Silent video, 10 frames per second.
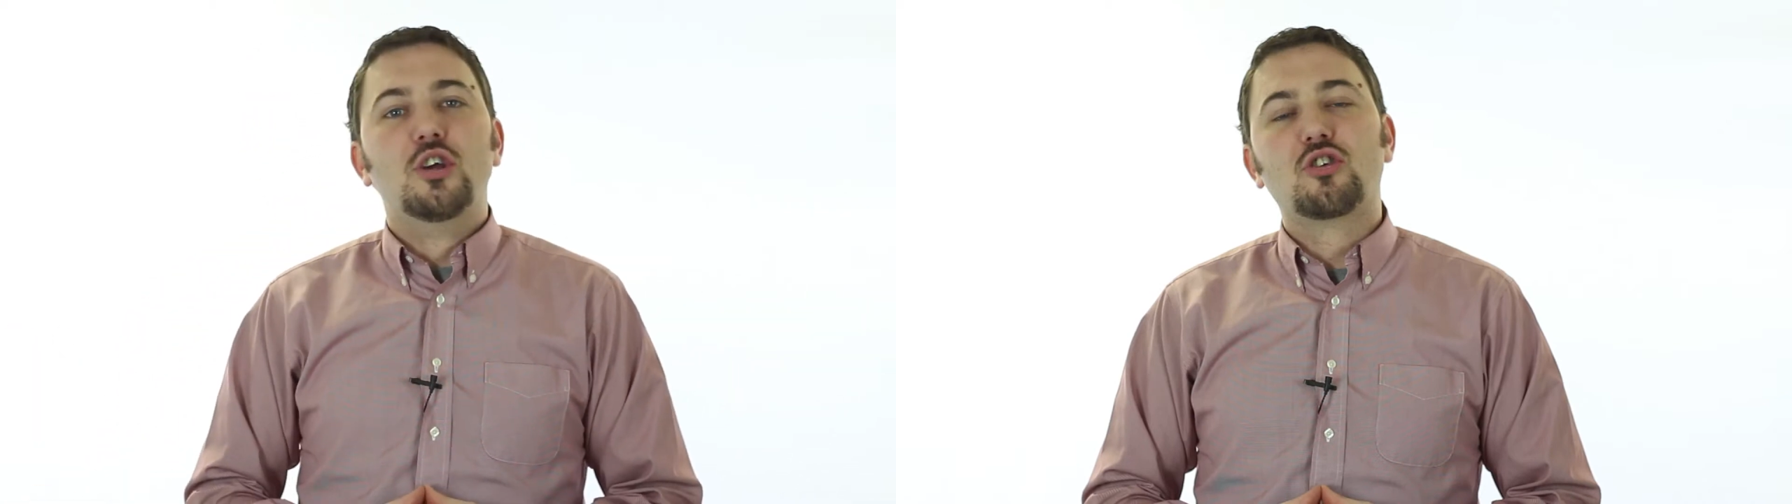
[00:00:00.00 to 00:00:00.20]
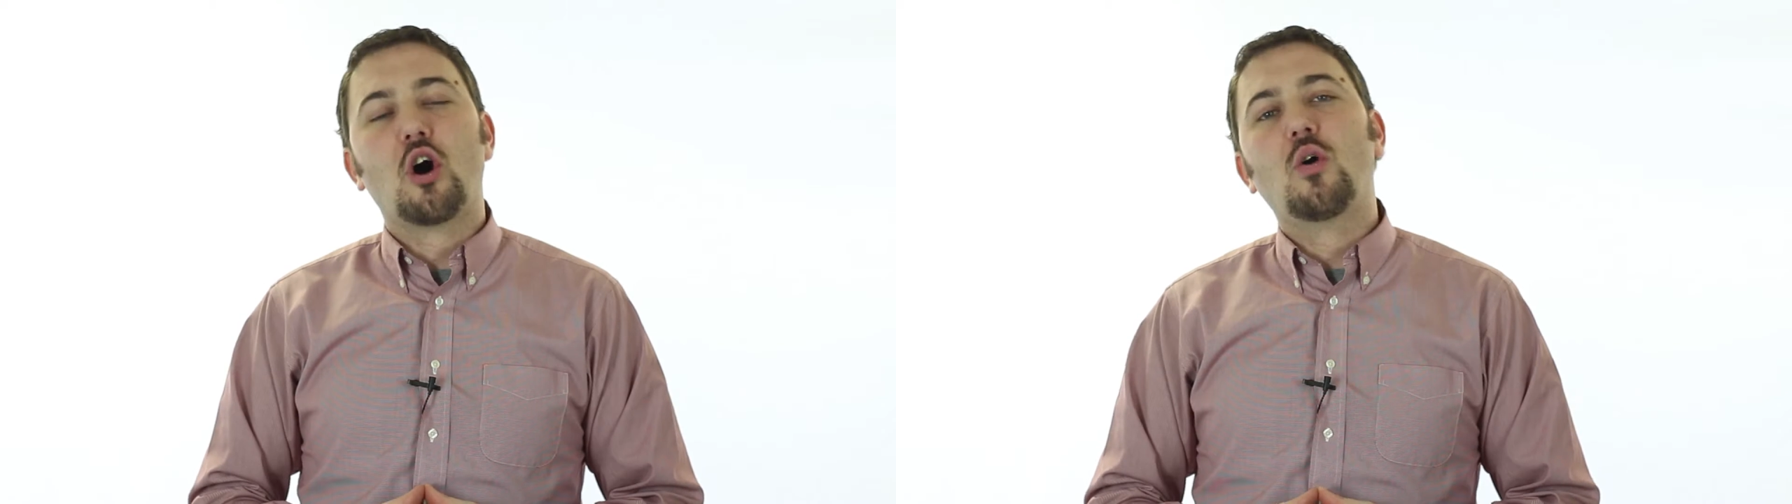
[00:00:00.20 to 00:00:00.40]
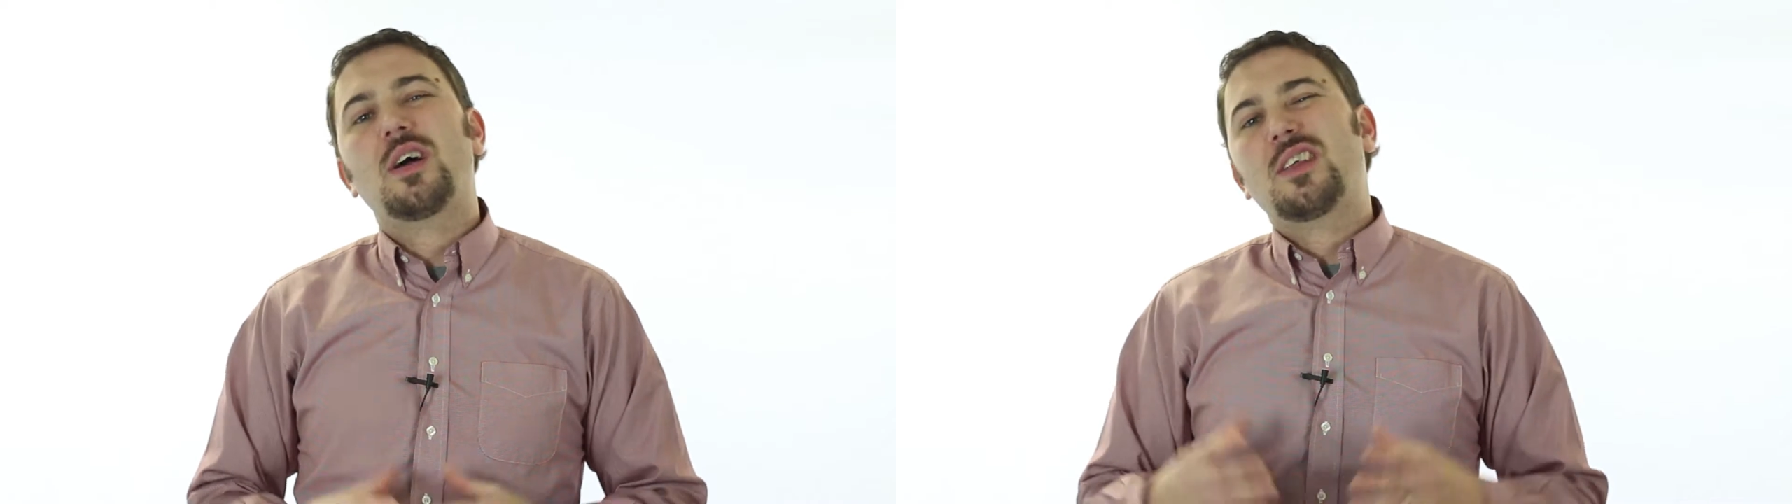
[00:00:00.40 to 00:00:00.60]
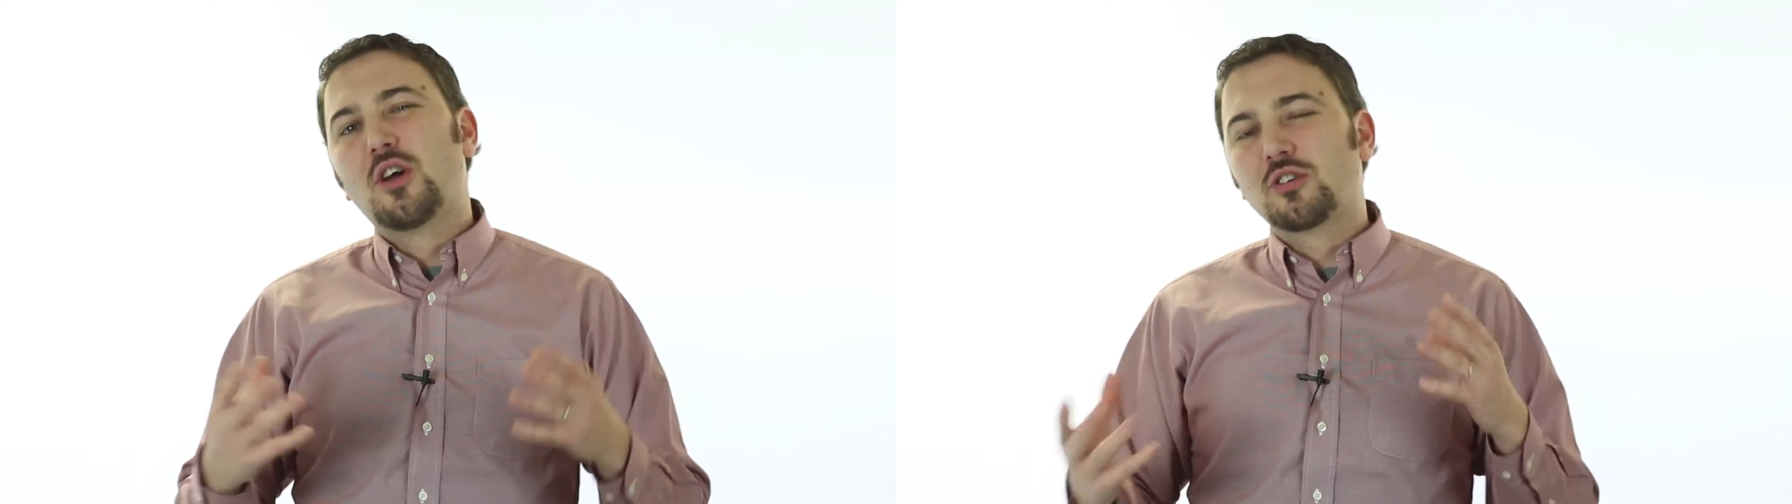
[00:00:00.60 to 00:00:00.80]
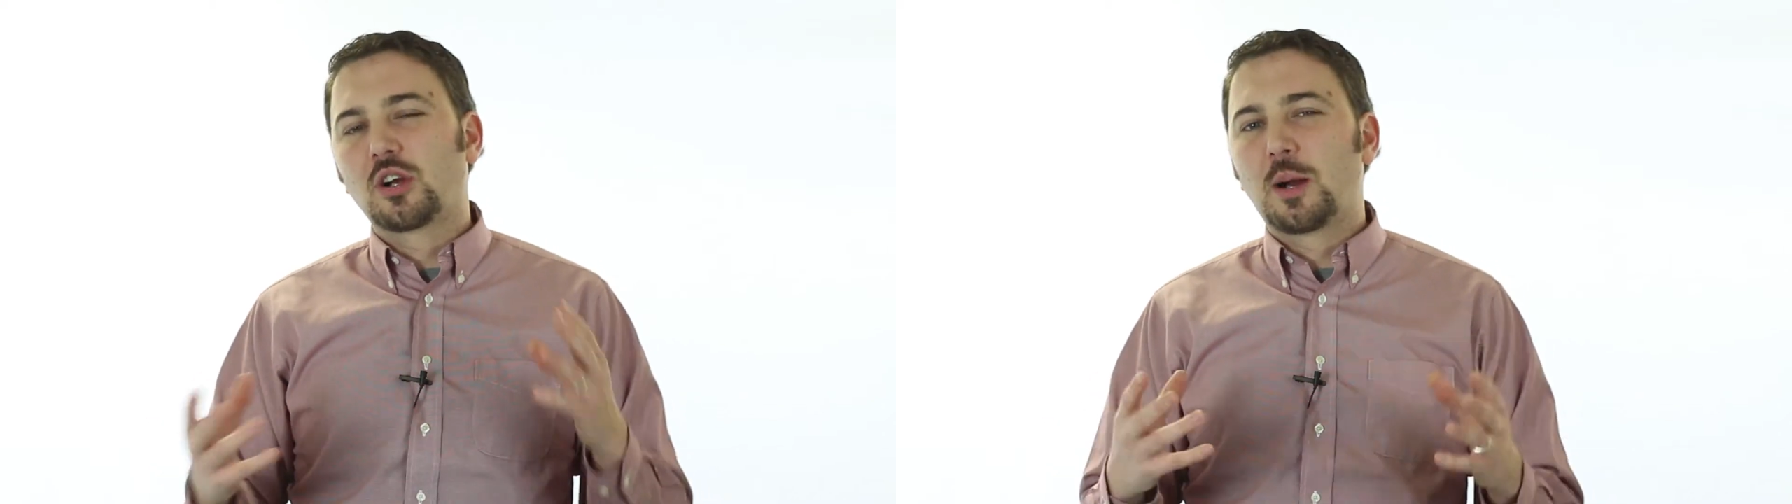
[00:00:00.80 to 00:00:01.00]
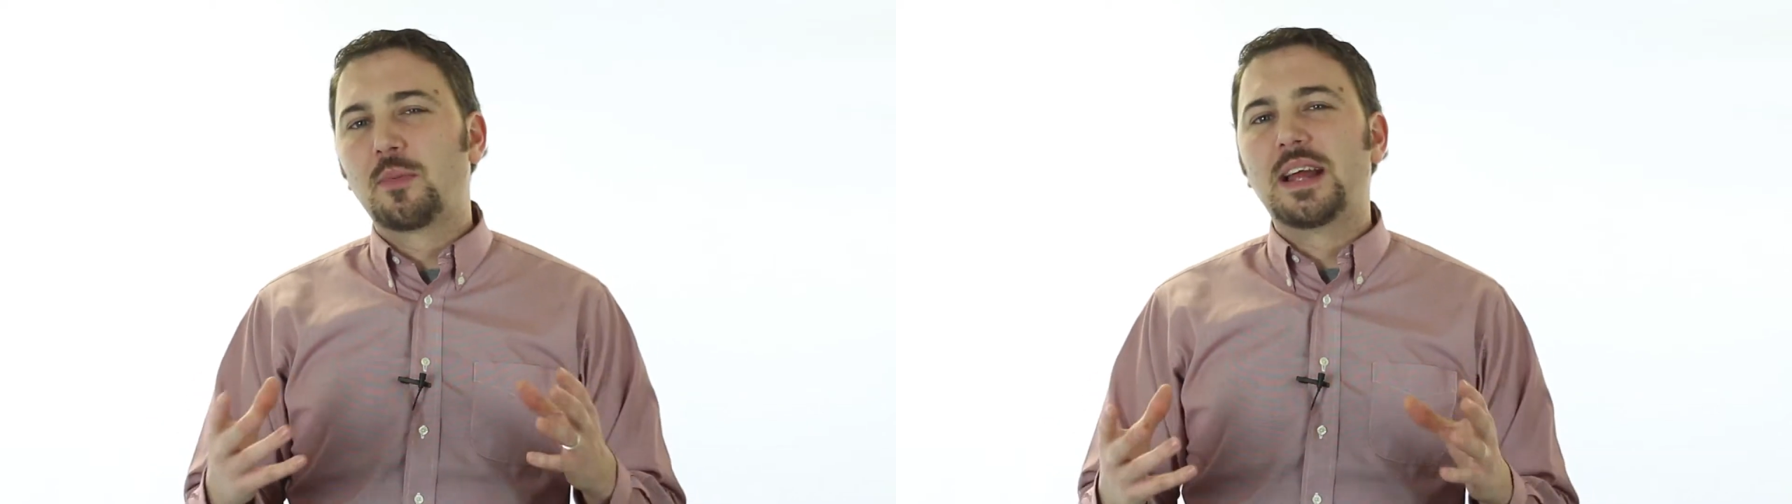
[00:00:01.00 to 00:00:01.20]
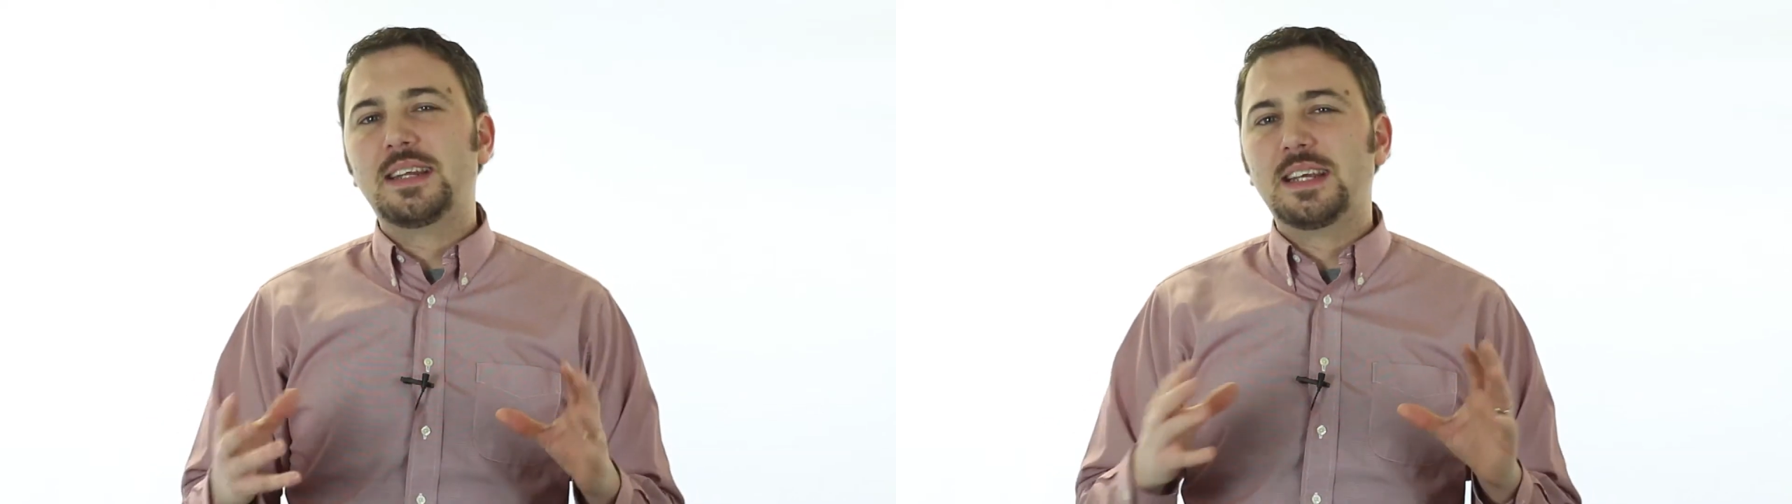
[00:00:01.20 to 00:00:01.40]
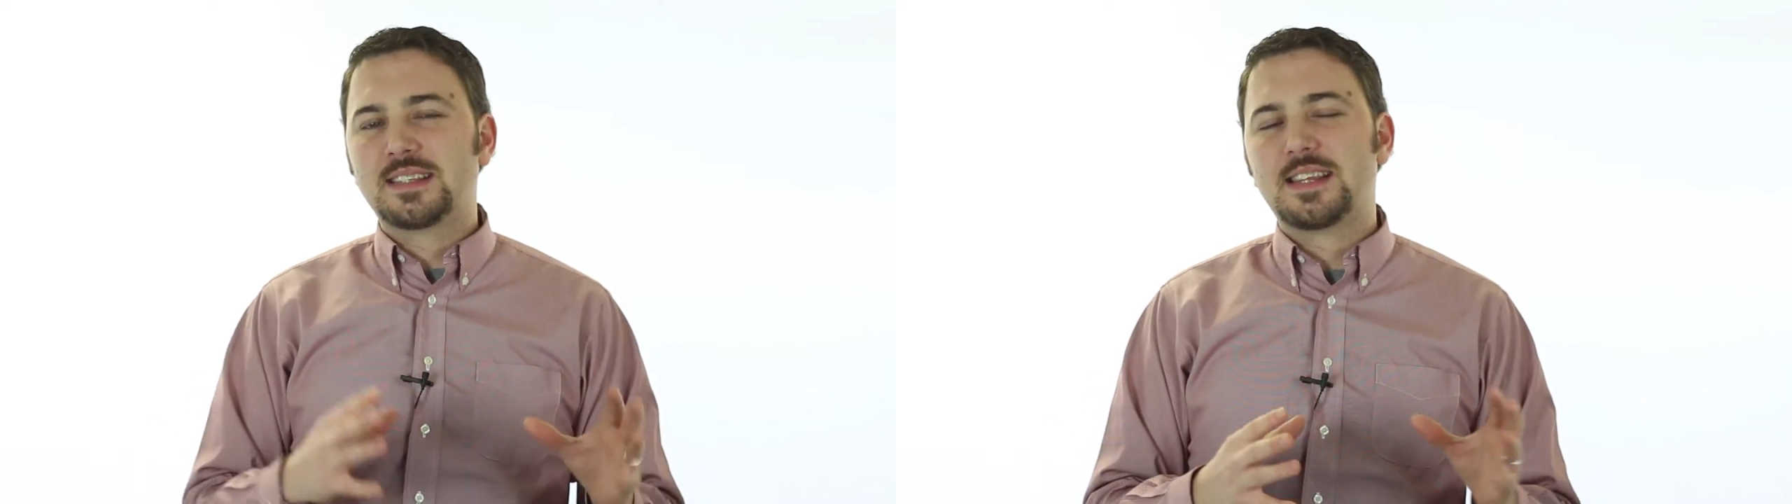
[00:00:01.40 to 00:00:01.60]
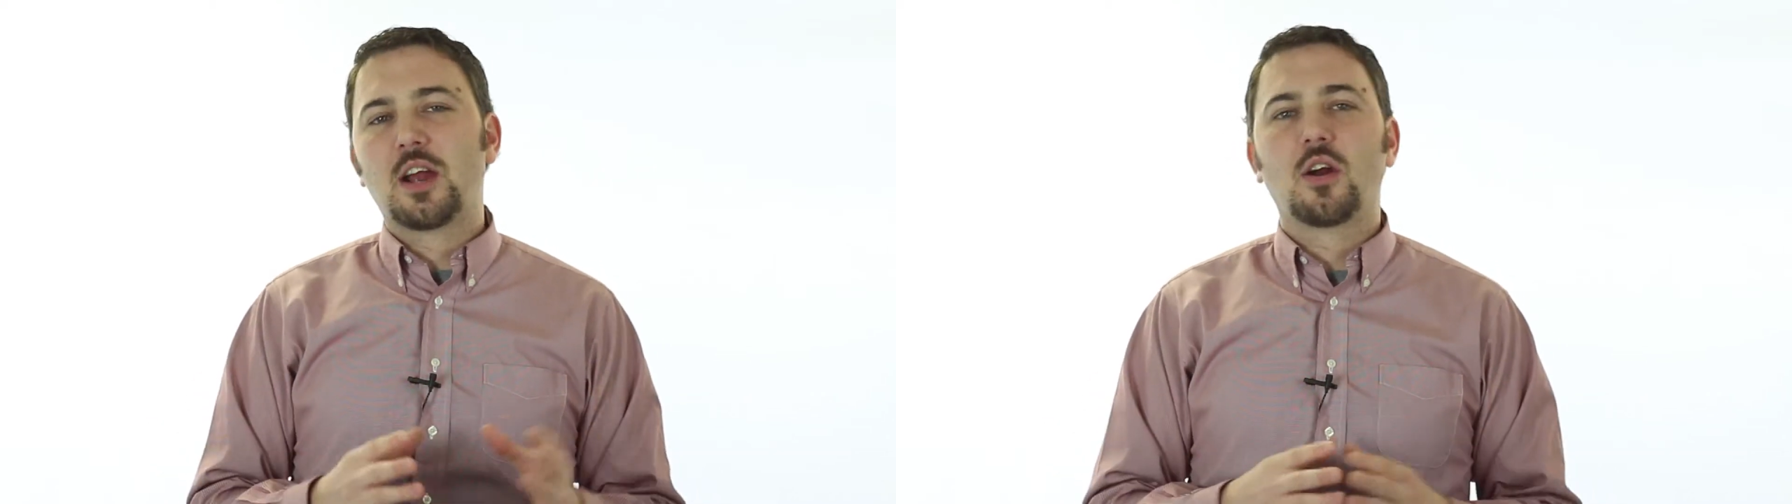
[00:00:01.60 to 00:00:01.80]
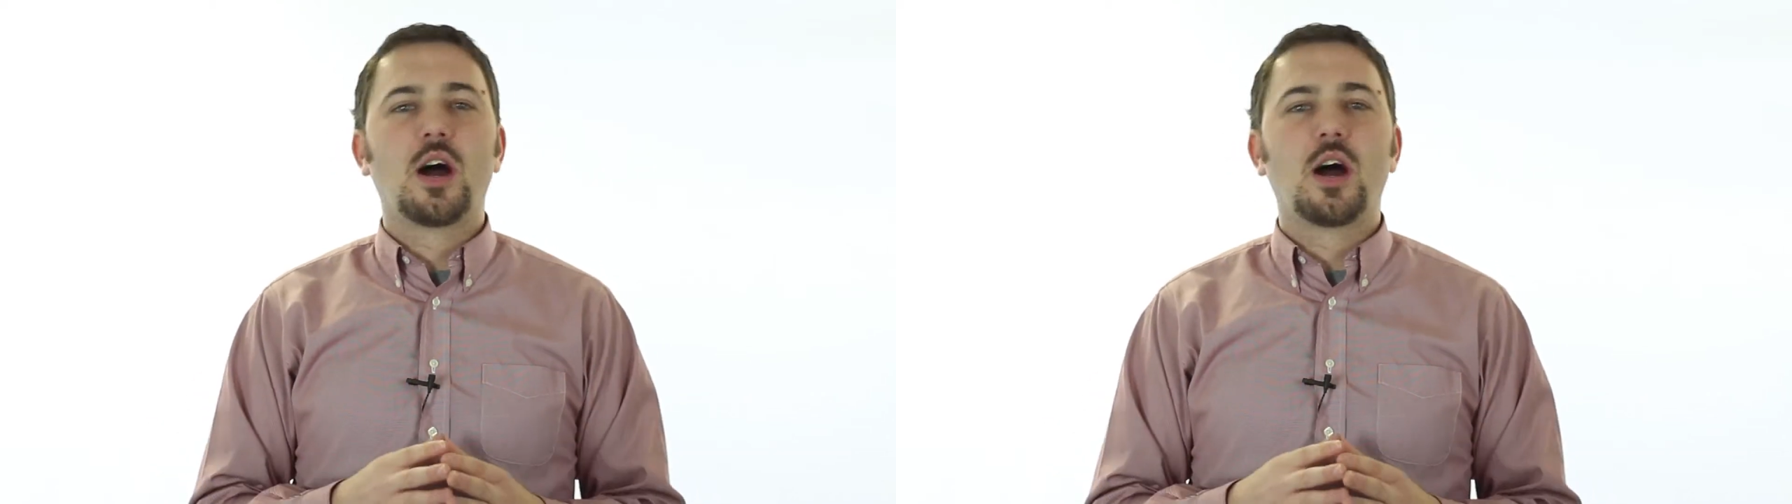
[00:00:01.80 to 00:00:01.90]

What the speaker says: So those are a couple ideas there.